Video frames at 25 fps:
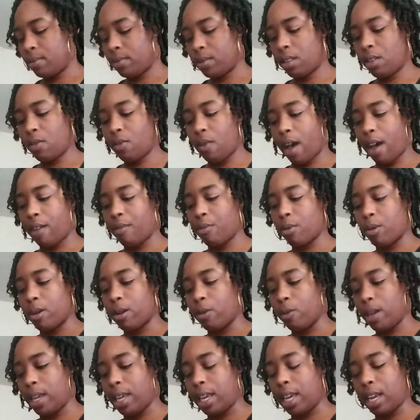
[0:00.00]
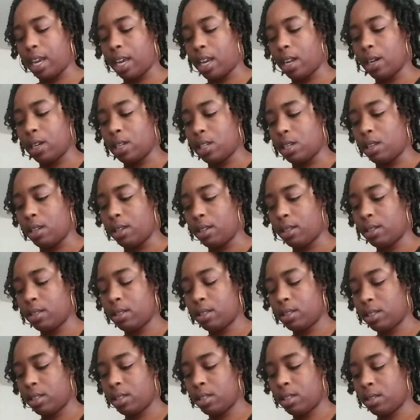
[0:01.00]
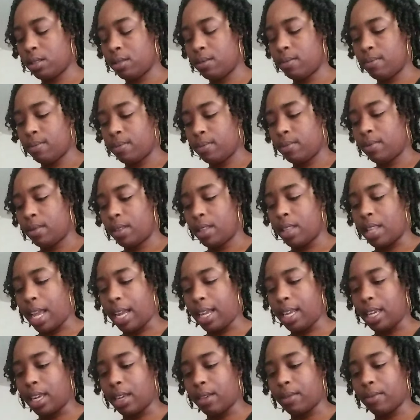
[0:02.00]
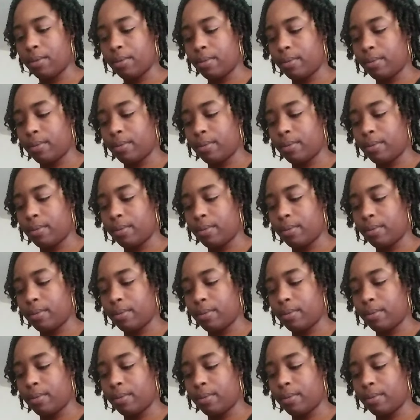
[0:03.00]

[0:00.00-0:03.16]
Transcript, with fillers: Five more weekend energy. Thank you.